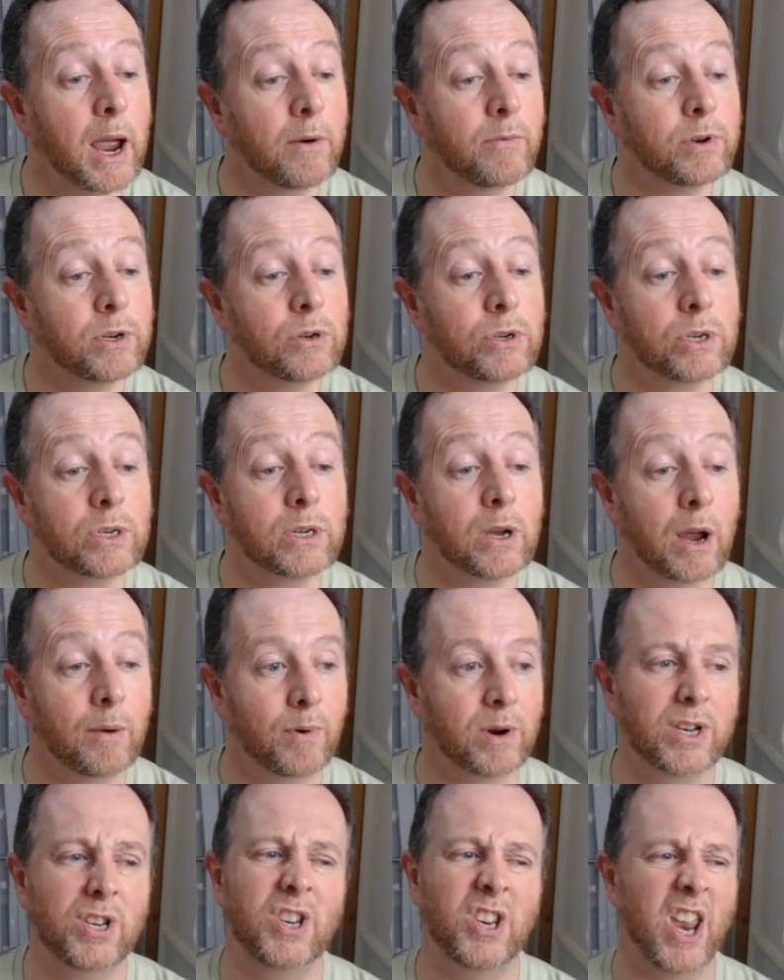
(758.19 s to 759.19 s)
Reduce your
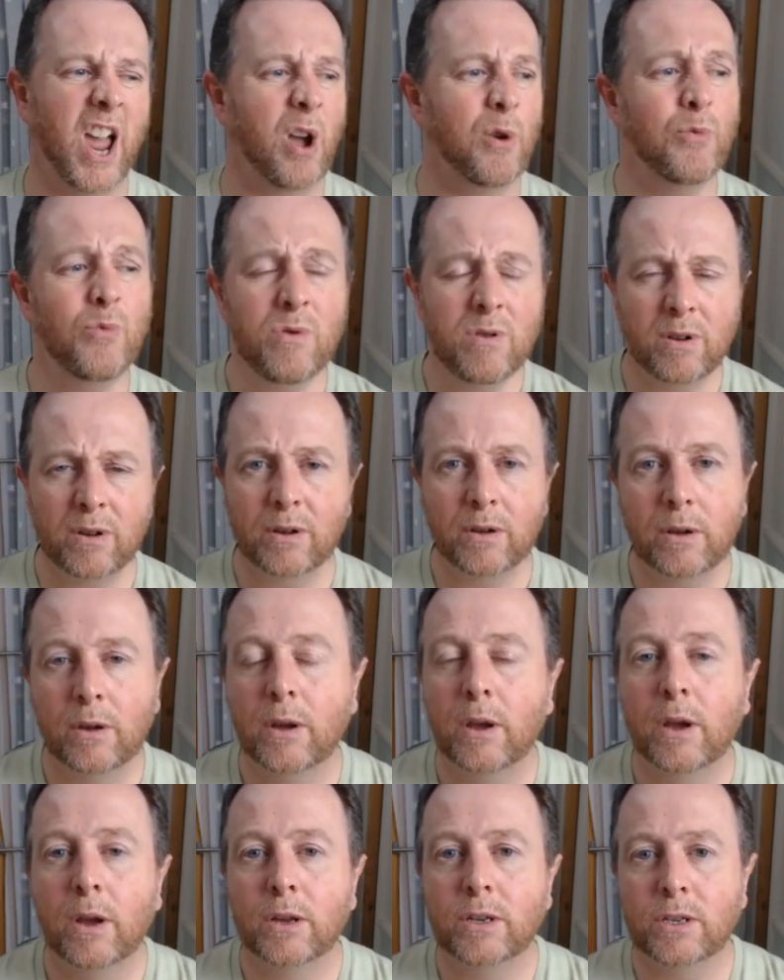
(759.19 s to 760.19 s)
tyre pressure. No,
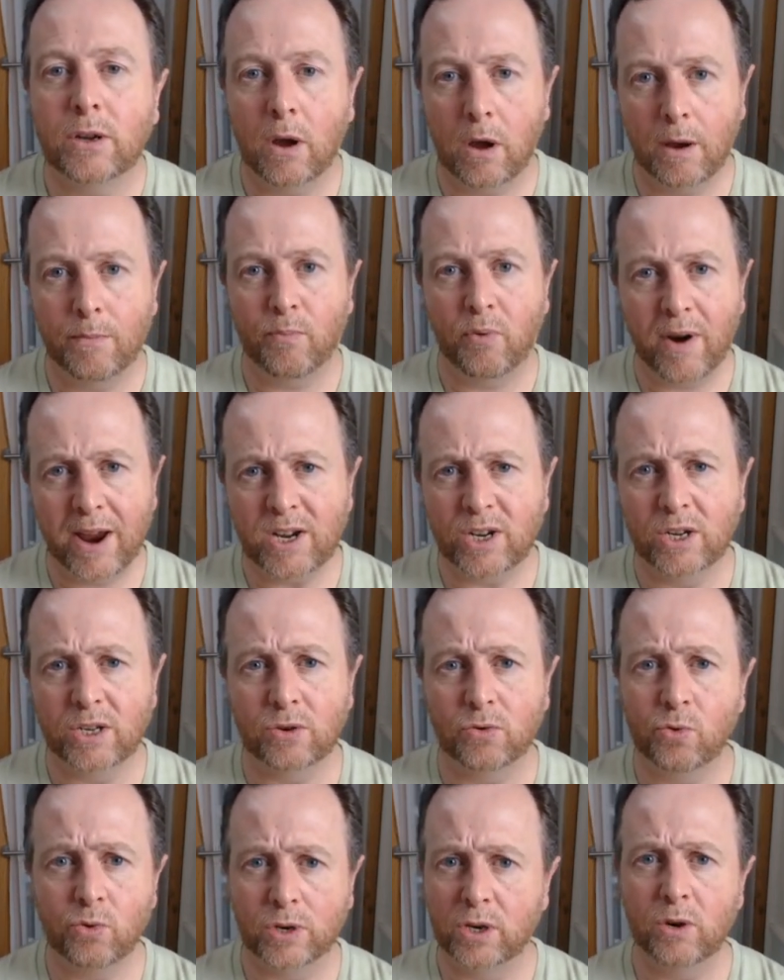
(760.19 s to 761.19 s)
tyre
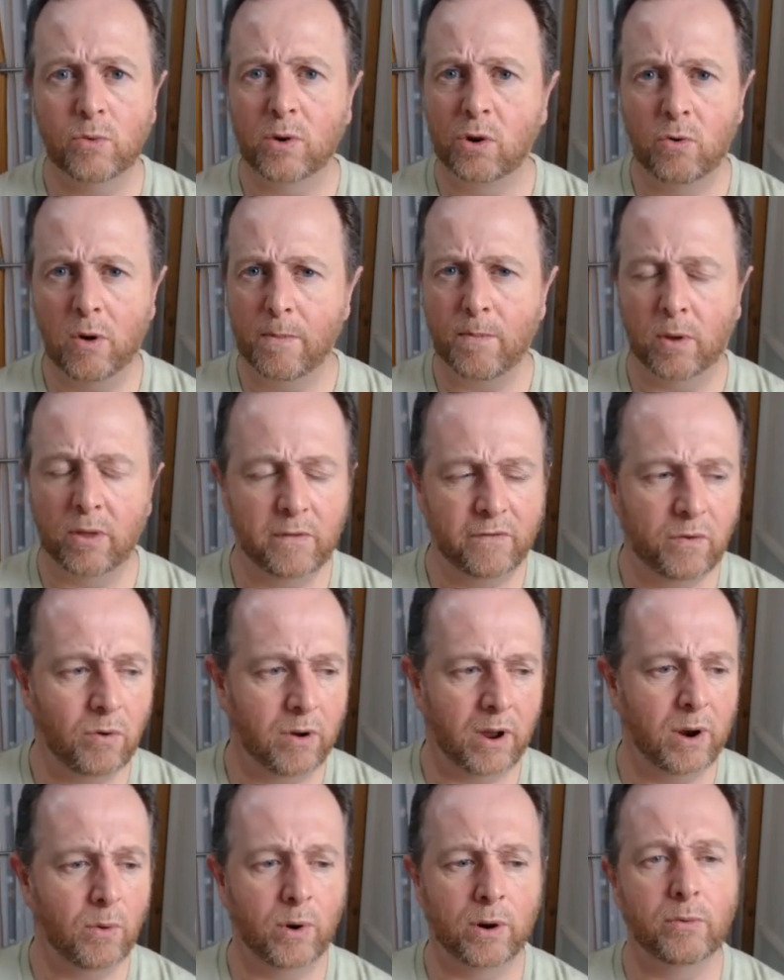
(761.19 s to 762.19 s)
pressures are all to do with grip on the
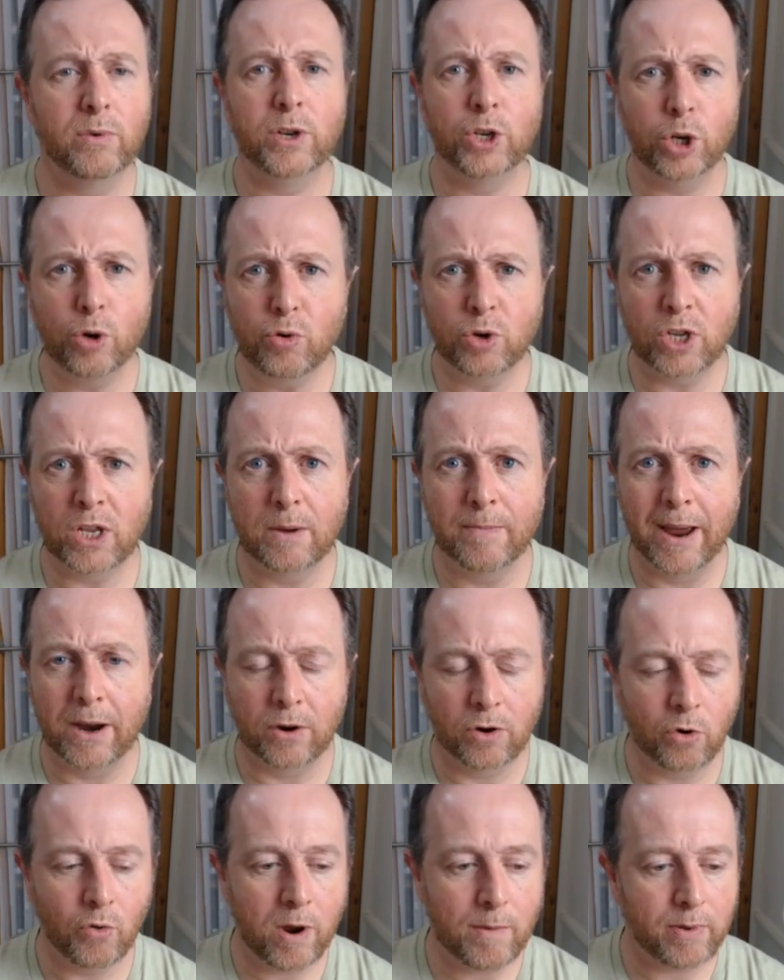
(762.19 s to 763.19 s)
floor. I don't want to reduce the
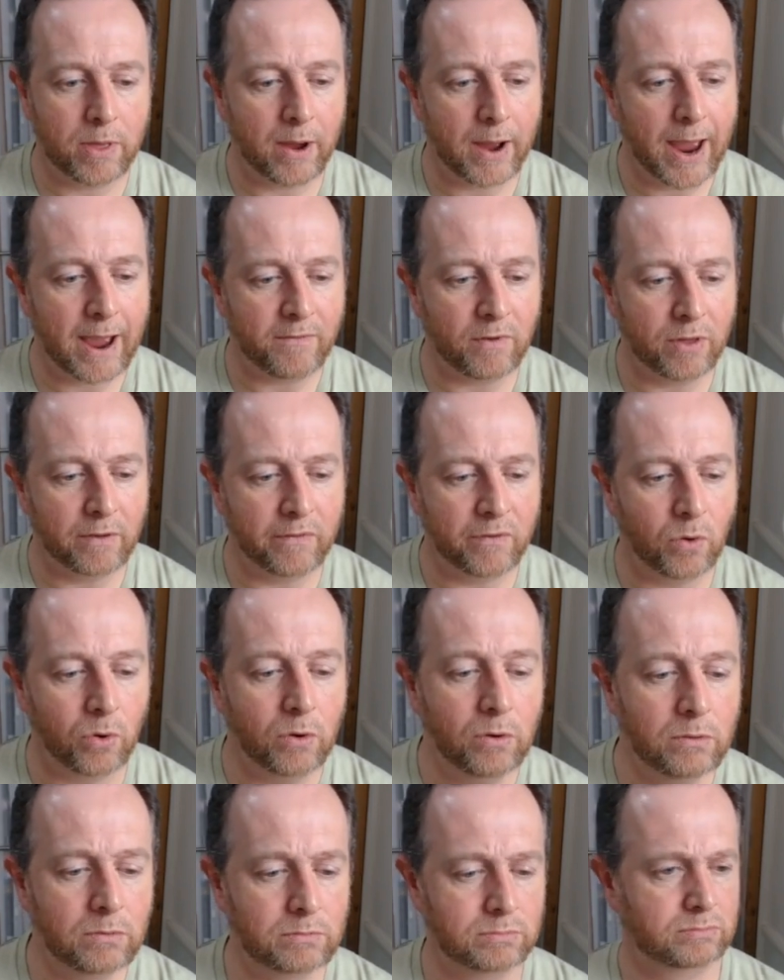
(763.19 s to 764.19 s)
amount of grip that I have on the
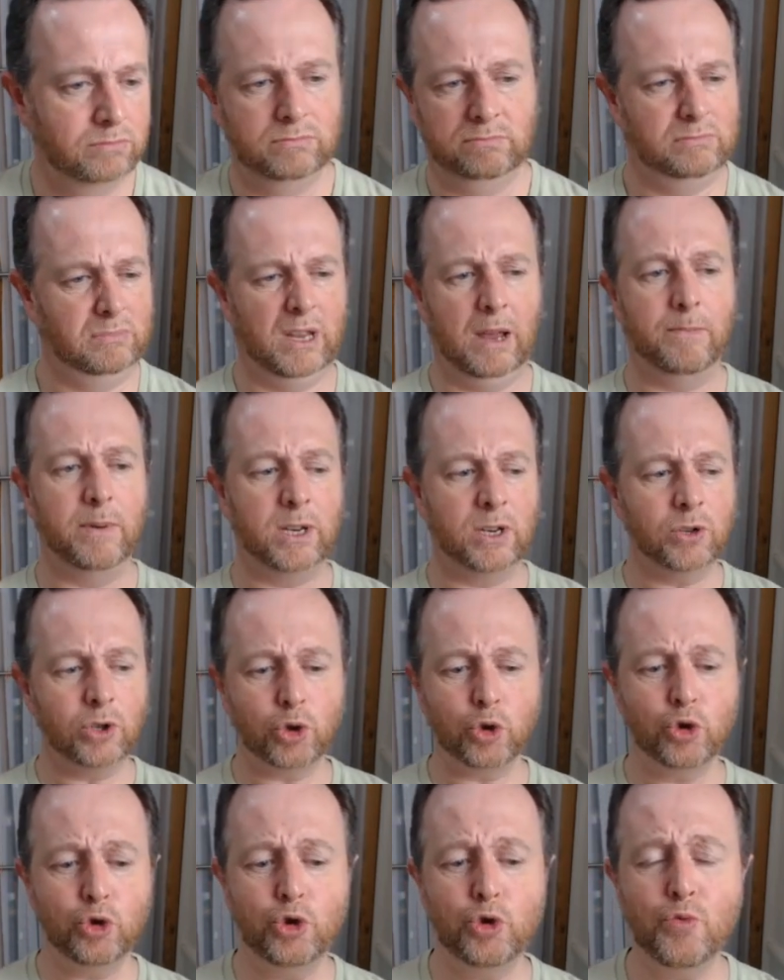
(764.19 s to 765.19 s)
floor, that'd be
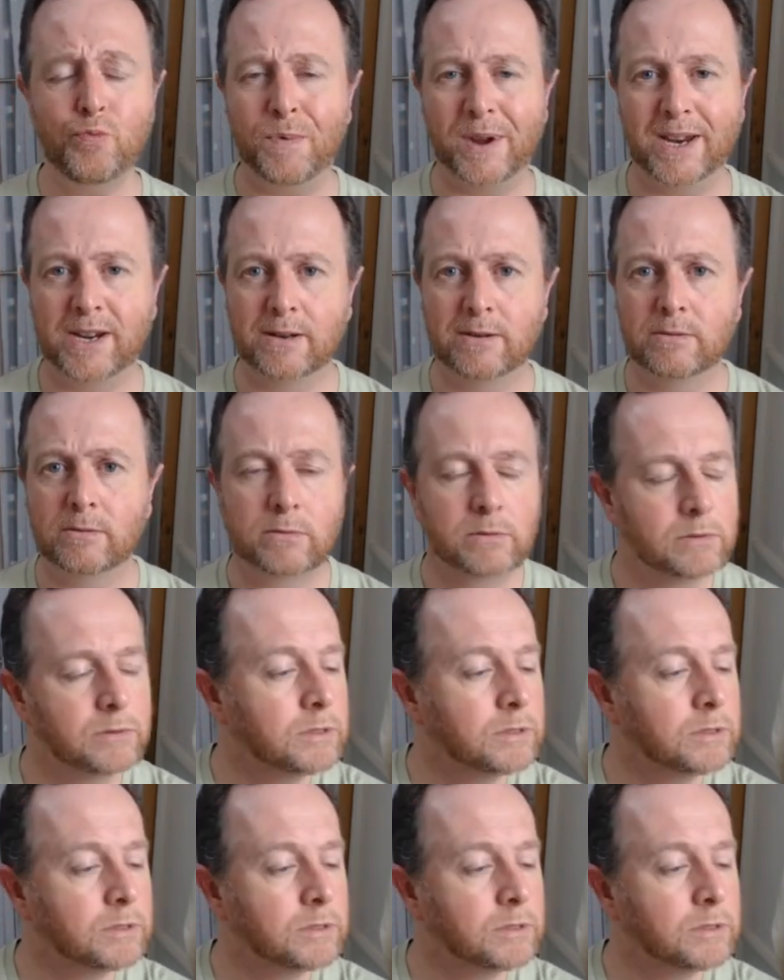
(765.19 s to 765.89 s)
just stupid.